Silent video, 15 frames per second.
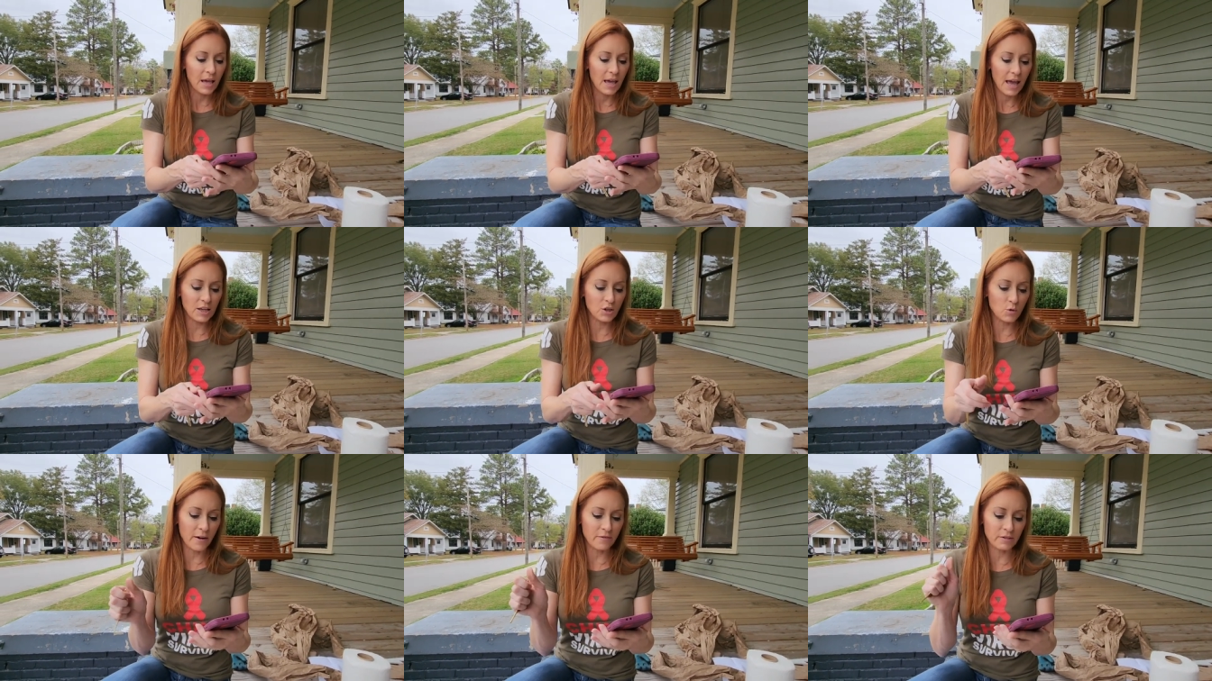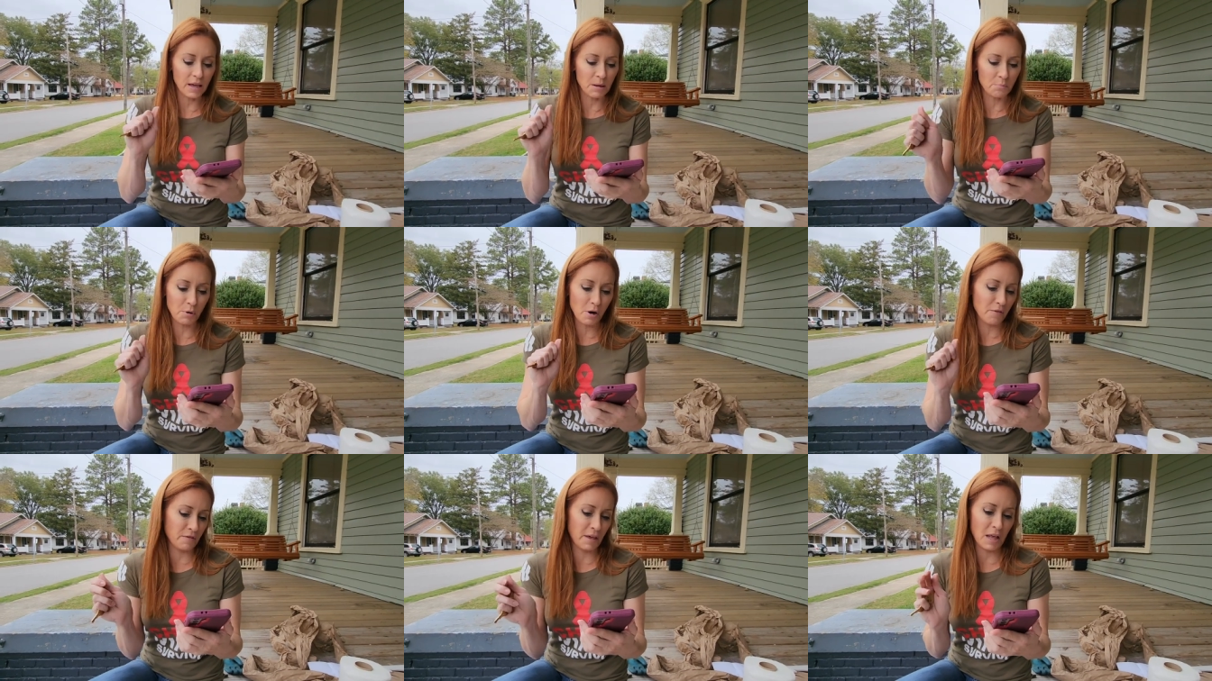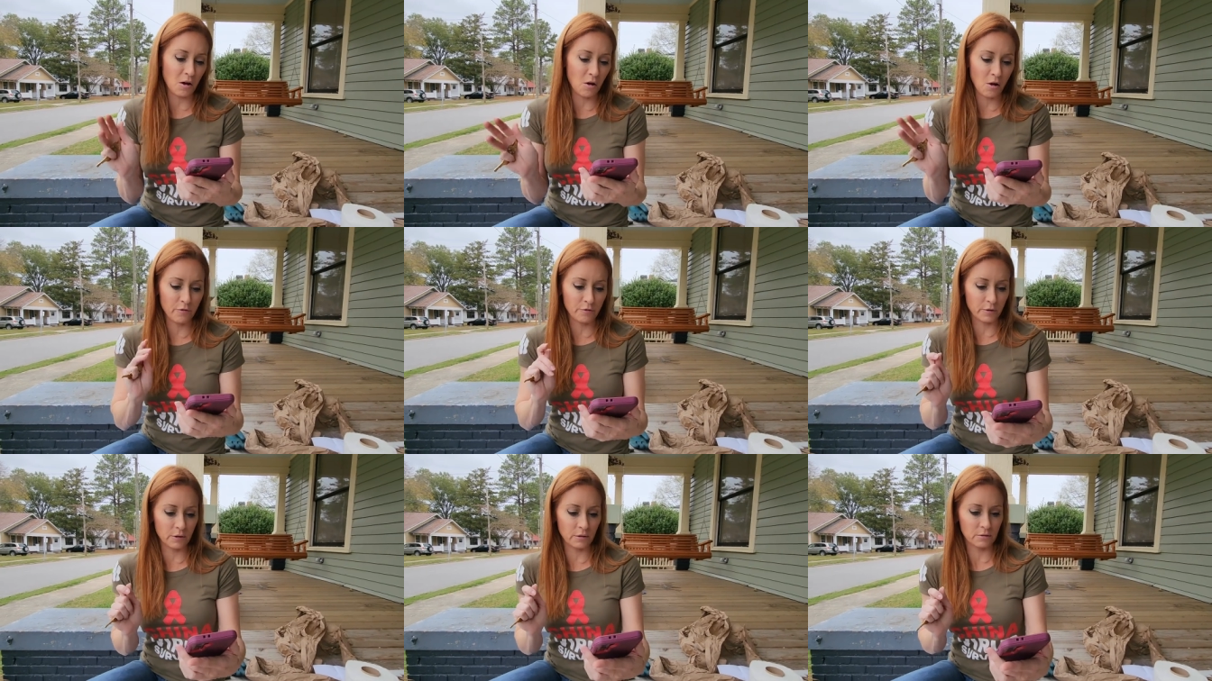and you have to like buff that
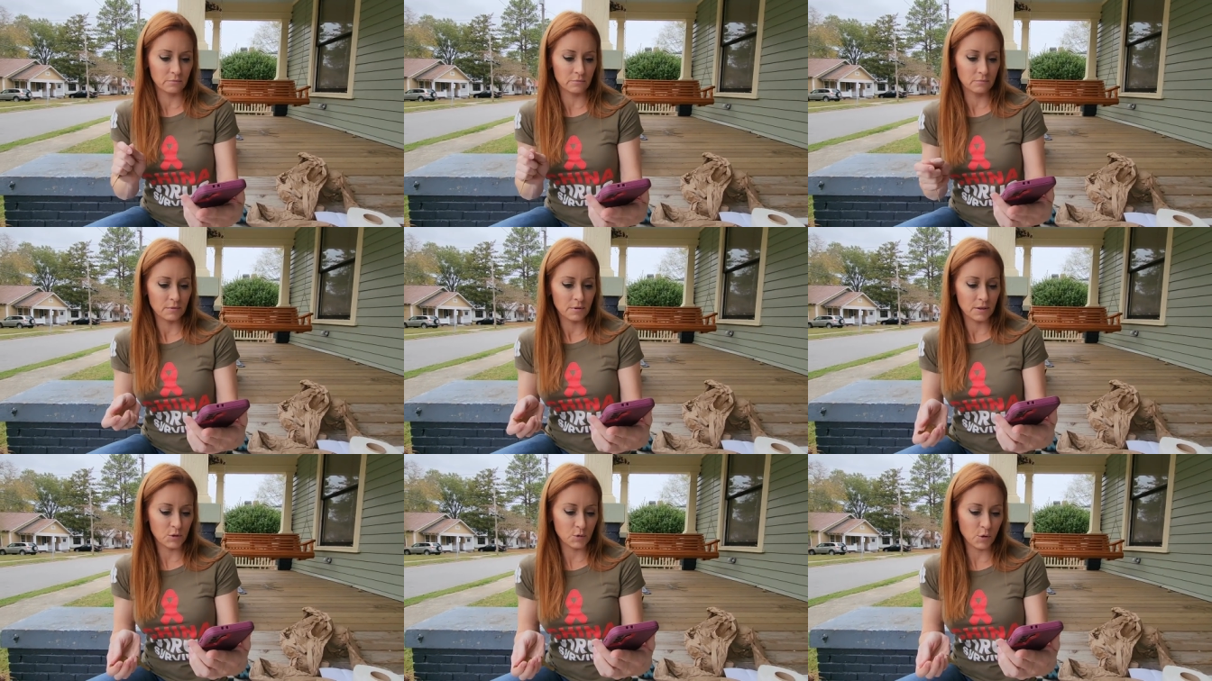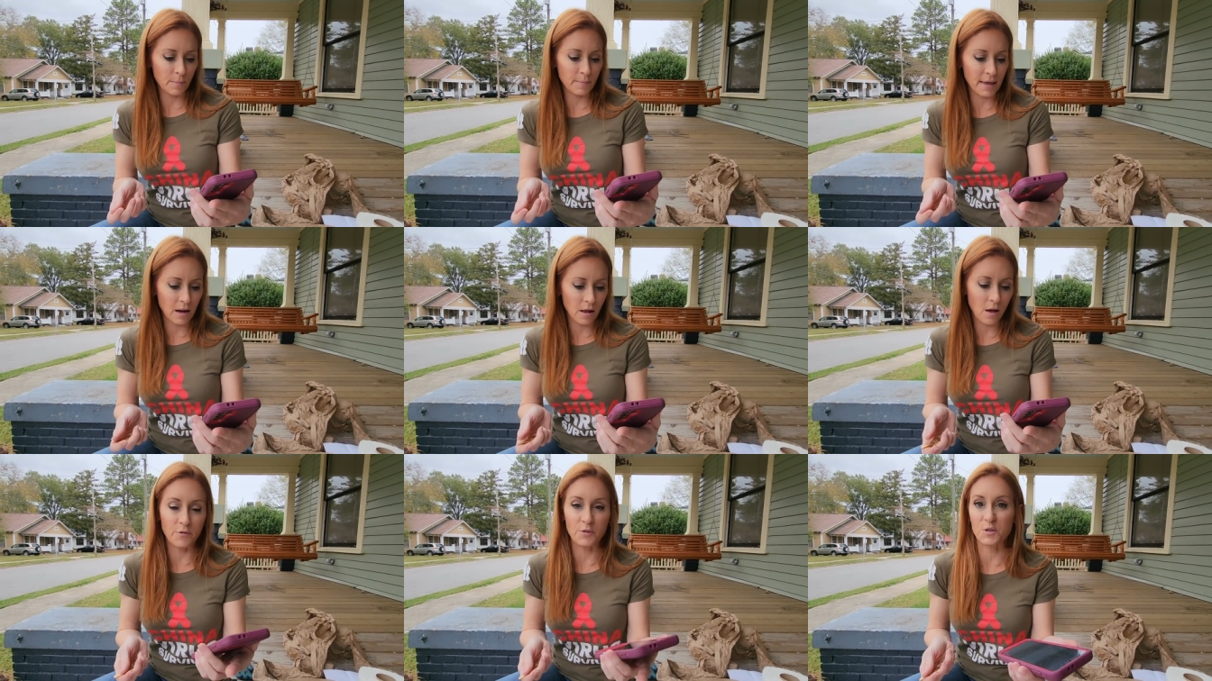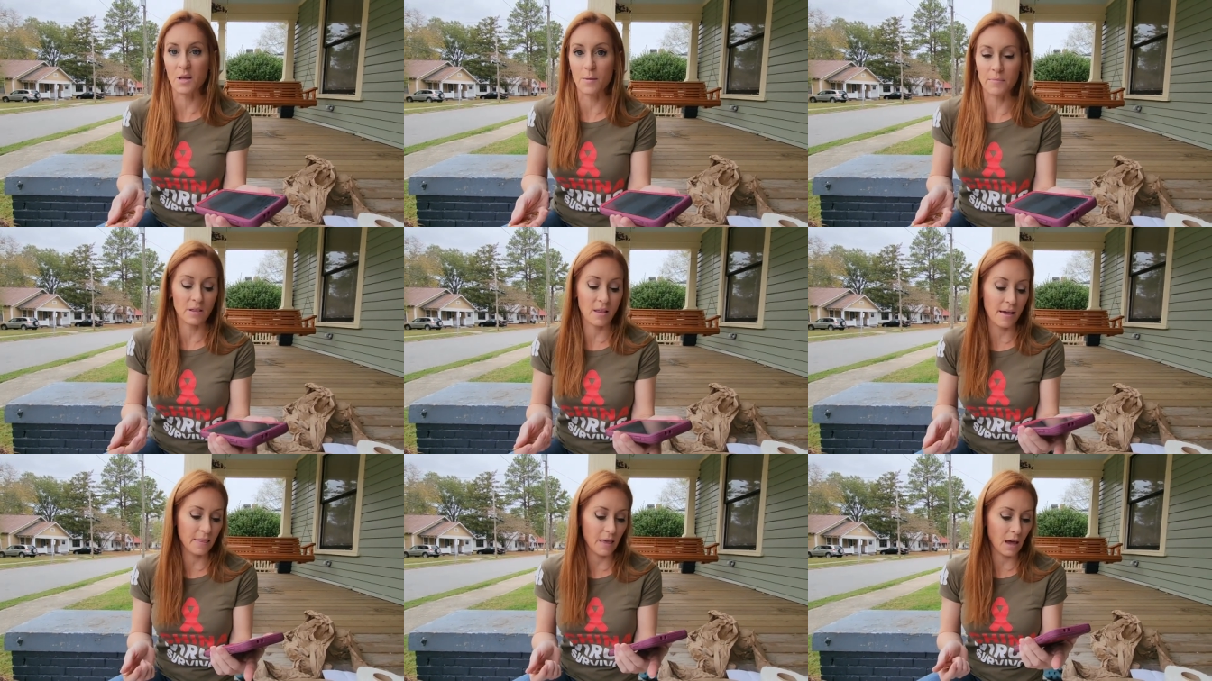off or scrub that off or something
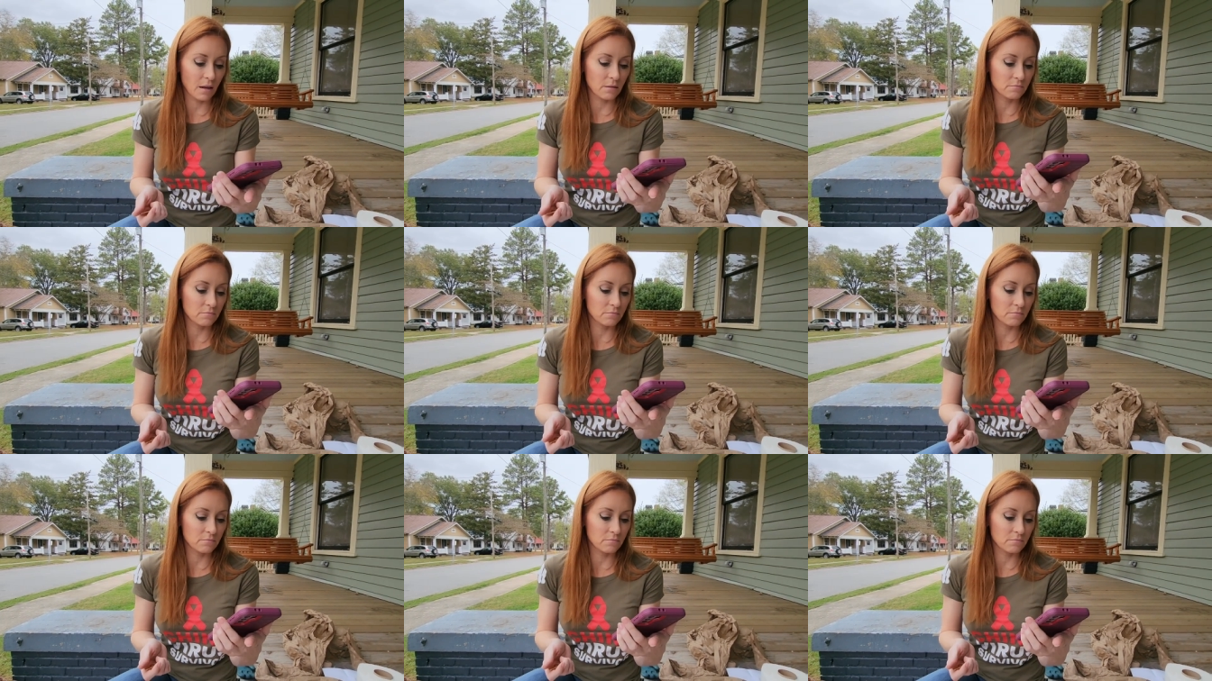like that.